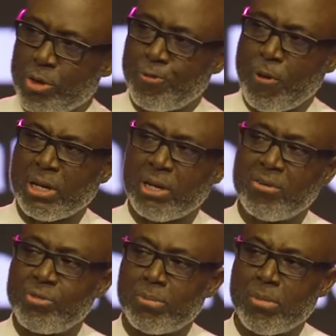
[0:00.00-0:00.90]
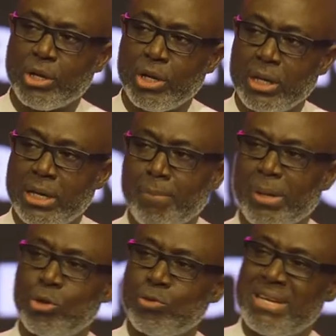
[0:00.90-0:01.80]
when you fall in love with money, it can
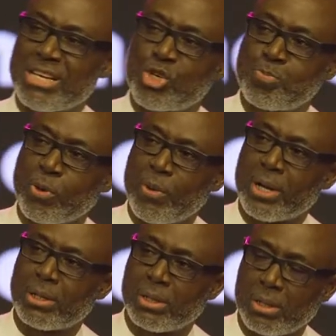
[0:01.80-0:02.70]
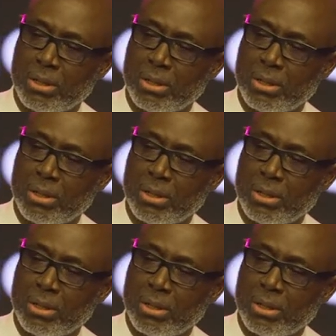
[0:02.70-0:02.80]
make you desperate.